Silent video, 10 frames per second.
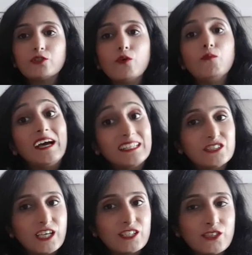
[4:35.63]
so
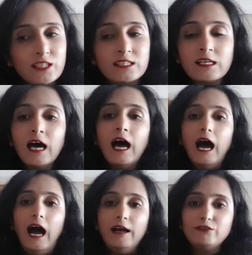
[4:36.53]
weather changes.
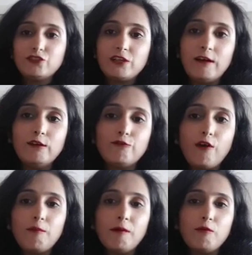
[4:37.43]
I've just traveled
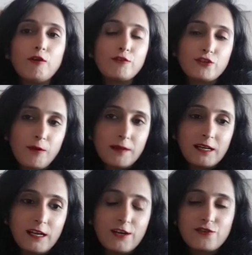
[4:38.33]
from more of a
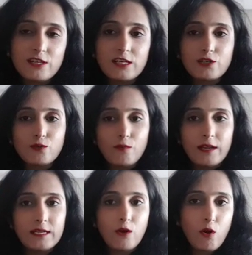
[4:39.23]
tropical country to a
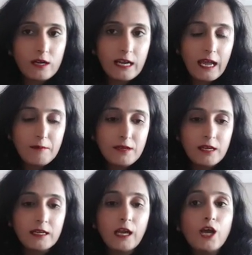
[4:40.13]
very cold
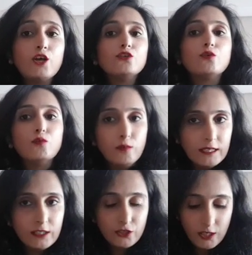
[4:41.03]
climate. So
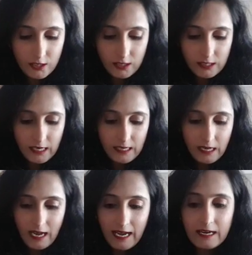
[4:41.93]
weather changes,
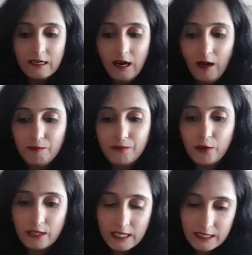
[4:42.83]
and again,
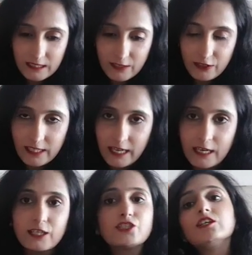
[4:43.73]
hotels are centrally air
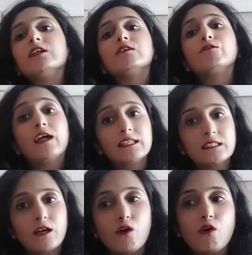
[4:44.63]
conditioned,
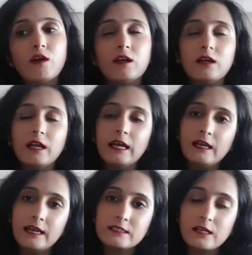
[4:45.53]
flights are cold,
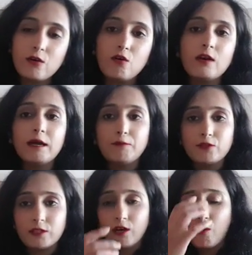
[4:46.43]
airlines are cold,
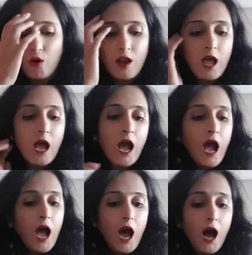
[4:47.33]
airports are cold.
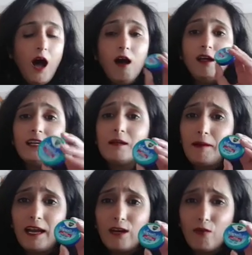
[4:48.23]
A little
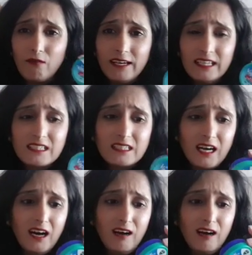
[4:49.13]
packet of Vicks